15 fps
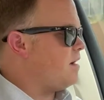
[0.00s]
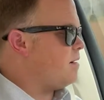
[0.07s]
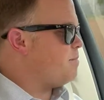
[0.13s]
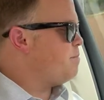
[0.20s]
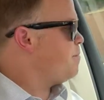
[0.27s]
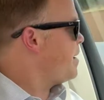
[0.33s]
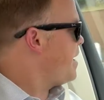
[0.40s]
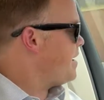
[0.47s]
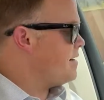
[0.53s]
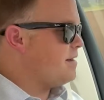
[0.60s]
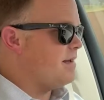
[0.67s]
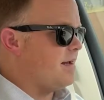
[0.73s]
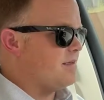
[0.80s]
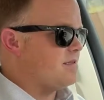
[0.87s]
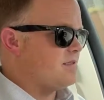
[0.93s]
but
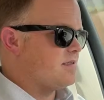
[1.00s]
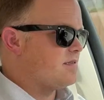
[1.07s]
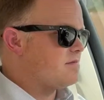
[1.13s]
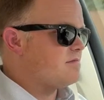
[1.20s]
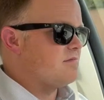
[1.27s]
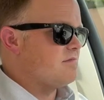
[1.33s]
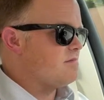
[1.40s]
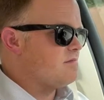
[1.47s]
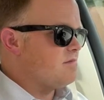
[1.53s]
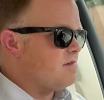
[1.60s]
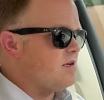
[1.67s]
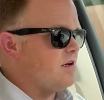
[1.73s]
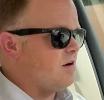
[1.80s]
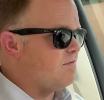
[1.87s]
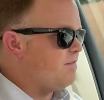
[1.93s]
it's,
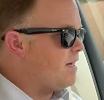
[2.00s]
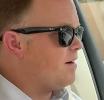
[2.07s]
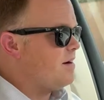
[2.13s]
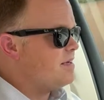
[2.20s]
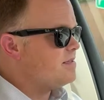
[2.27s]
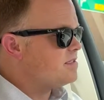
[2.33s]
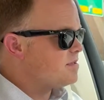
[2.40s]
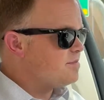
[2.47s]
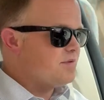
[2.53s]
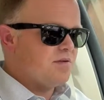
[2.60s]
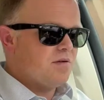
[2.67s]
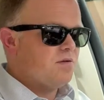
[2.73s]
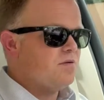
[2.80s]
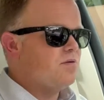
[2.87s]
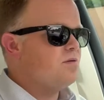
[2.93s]
you know, very
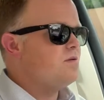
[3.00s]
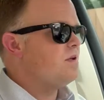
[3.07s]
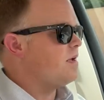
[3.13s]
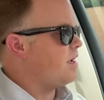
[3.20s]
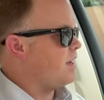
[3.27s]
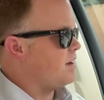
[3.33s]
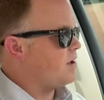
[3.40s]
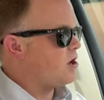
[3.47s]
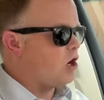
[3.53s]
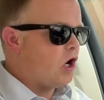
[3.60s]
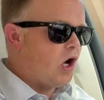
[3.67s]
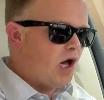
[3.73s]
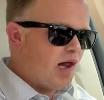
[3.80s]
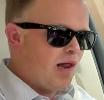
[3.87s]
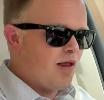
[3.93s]
subdued and
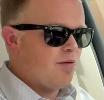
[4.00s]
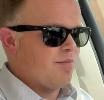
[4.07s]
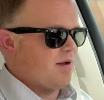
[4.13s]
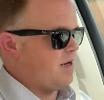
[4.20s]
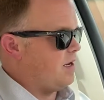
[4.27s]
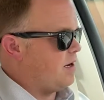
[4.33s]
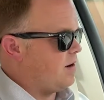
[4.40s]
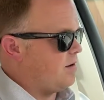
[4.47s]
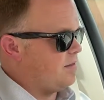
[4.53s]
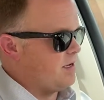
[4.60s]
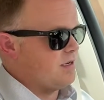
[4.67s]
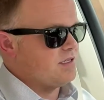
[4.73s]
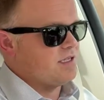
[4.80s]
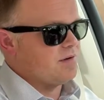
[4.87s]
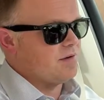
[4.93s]
calm in here in the
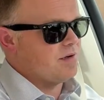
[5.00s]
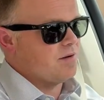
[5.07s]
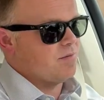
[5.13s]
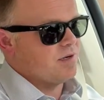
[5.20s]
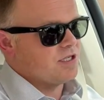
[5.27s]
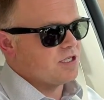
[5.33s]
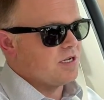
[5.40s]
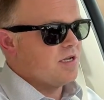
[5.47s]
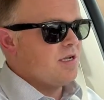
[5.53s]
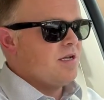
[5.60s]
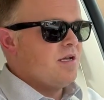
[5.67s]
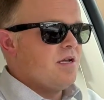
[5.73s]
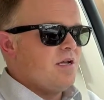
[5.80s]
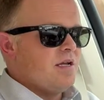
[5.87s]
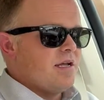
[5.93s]
interior, which
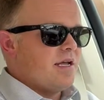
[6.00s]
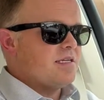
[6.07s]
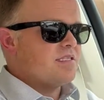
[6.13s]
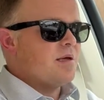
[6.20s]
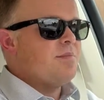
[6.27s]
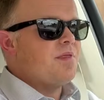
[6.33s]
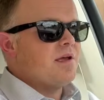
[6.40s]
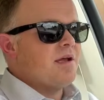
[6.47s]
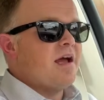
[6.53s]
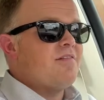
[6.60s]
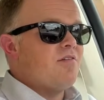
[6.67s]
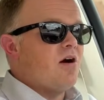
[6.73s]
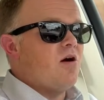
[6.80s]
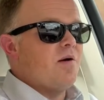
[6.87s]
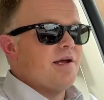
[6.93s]
is something I've
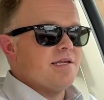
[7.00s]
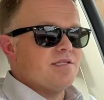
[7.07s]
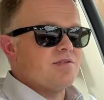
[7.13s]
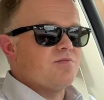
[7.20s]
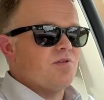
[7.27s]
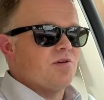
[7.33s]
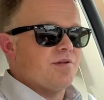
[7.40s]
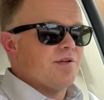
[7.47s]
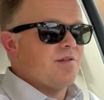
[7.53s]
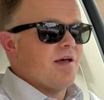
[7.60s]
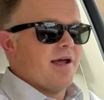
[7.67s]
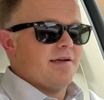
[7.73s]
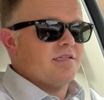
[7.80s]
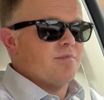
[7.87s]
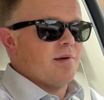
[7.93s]
always really
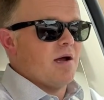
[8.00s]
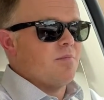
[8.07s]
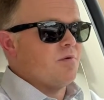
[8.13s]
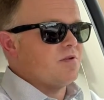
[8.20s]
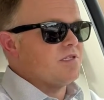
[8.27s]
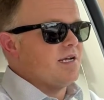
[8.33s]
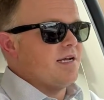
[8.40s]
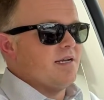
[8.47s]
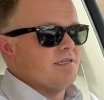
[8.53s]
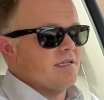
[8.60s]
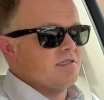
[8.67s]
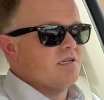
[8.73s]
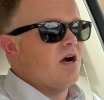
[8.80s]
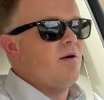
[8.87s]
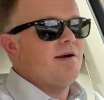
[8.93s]
liked about Mercedes.
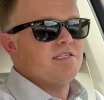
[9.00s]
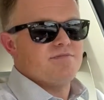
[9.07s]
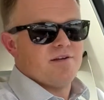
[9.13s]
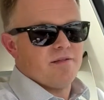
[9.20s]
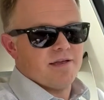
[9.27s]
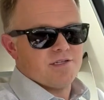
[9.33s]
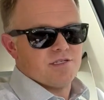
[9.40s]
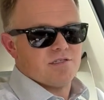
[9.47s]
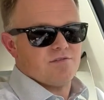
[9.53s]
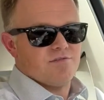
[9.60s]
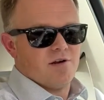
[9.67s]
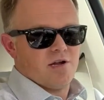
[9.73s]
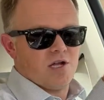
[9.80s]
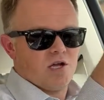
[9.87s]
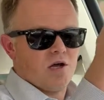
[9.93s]
It's always felt like just a
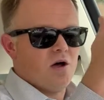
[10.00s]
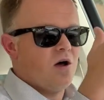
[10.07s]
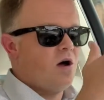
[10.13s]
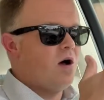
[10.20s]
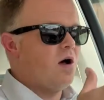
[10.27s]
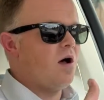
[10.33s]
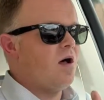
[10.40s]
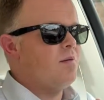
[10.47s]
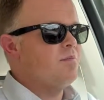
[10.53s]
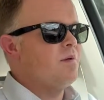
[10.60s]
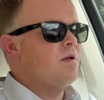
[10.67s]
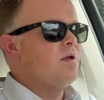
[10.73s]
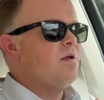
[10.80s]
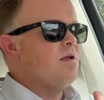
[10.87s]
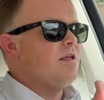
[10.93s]
very calm,
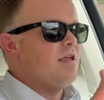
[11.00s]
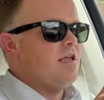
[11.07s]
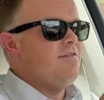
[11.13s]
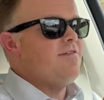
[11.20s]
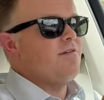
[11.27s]
even